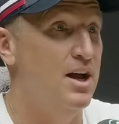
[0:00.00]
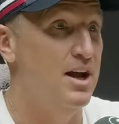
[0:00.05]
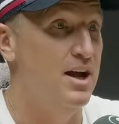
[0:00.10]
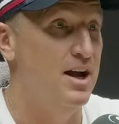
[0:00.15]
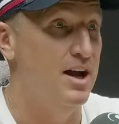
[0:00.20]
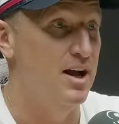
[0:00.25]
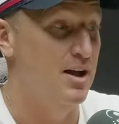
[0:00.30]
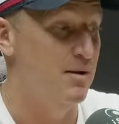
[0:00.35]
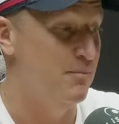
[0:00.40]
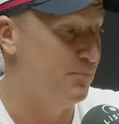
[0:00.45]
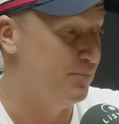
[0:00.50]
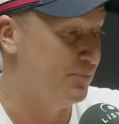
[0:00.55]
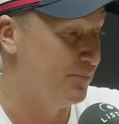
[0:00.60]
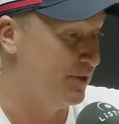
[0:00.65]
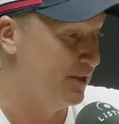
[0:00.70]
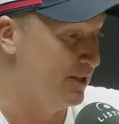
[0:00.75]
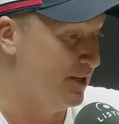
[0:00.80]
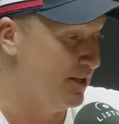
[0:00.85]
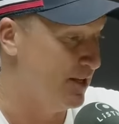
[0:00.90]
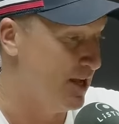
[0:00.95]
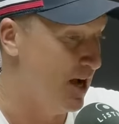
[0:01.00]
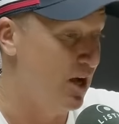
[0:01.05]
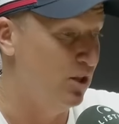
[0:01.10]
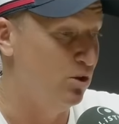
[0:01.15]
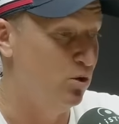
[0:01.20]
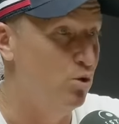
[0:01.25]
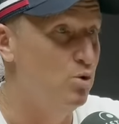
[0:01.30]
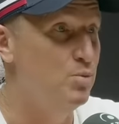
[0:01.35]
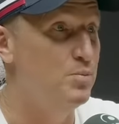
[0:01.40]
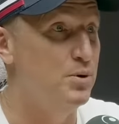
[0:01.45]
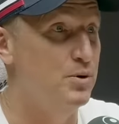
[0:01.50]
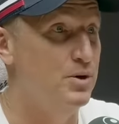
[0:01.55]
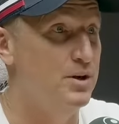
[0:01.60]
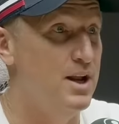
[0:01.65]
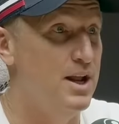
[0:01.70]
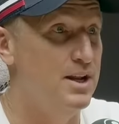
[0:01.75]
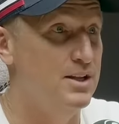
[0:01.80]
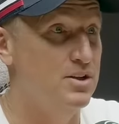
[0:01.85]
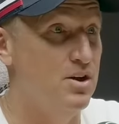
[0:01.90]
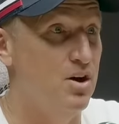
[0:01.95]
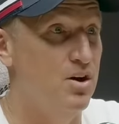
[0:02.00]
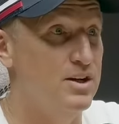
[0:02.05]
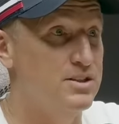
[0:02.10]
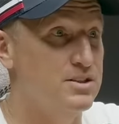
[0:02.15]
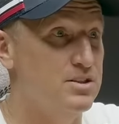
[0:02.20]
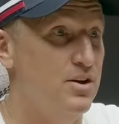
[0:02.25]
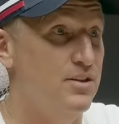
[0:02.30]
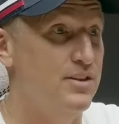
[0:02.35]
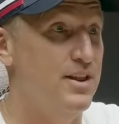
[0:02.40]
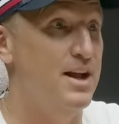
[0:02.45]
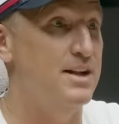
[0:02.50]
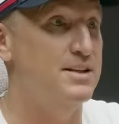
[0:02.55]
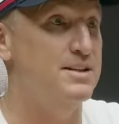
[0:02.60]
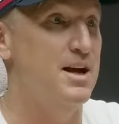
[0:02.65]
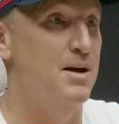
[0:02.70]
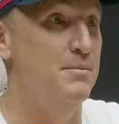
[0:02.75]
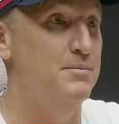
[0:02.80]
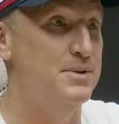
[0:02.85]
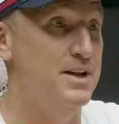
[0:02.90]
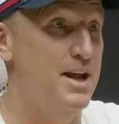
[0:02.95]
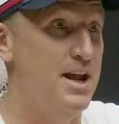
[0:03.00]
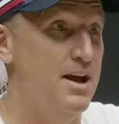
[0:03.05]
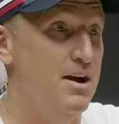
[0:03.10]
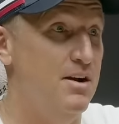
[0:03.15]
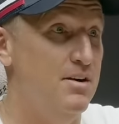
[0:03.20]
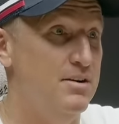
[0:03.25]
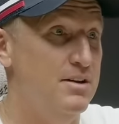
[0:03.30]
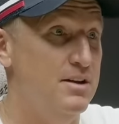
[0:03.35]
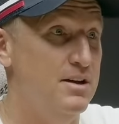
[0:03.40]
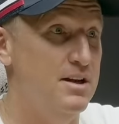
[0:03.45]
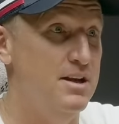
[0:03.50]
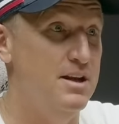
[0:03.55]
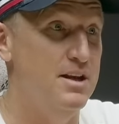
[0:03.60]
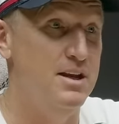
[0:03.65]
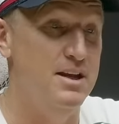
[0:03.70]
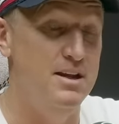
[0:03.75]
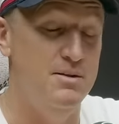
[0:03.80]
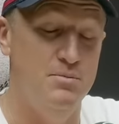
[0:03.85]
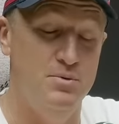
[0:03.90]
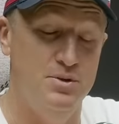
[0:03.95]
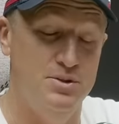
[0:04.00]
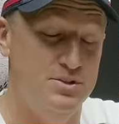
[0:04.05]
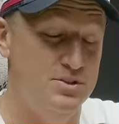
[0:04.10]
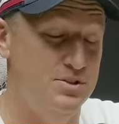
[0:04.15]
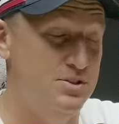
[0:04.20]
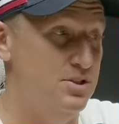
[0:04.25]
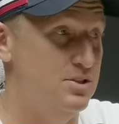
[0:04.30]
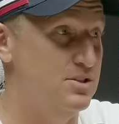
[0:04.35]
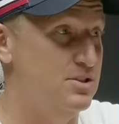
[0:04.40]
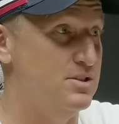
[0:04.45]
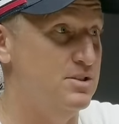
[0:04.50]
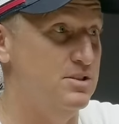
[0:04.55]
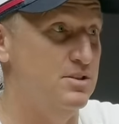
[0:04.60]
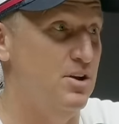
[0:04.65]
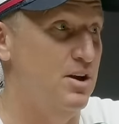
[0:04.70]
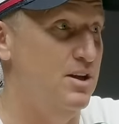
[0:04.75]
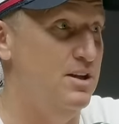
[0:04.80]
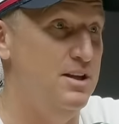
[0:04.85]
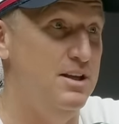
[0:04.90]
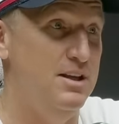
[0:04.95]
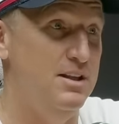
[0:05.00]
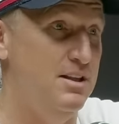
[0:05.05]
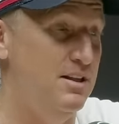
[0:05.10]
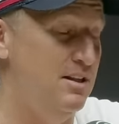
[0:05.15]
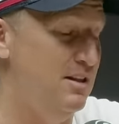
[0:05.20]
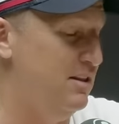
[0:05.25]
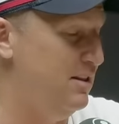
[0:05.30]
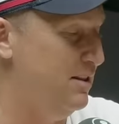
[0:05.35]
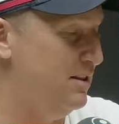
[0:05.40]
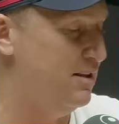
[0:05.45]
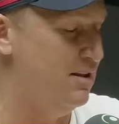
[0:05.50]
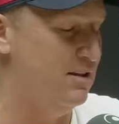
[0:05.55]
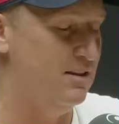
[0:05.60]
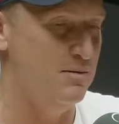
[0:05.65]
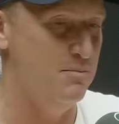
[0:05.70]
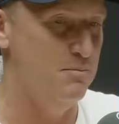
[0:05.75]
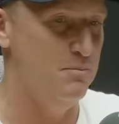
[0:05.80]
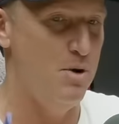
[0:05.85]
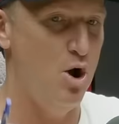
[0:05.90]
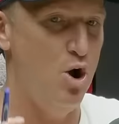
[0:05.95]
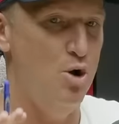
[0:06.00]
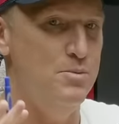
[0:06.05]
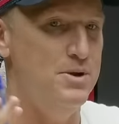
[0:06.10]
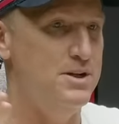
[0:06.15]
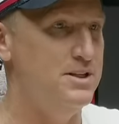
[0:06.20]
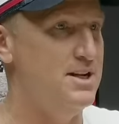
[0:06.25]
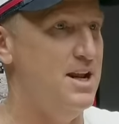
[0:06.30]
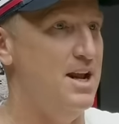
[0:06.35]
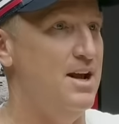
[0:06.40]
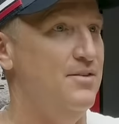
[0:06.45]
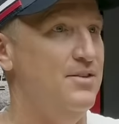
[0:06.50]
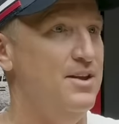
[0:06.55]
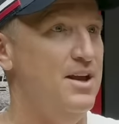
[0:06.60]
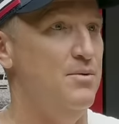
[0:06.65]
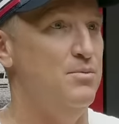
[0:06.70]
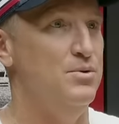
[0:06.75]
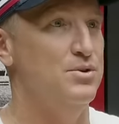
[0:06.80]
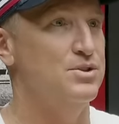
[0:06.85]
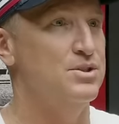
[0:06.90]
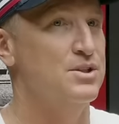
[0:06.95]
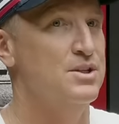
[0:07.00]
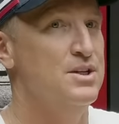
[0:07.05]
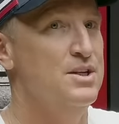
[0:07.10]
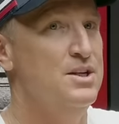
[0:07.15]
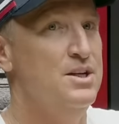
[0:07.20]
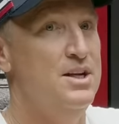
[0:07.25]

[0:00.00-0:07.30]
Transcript: um, Carl Hooper and, and guys like that come down, it, it was just like it, the, the moment down there was,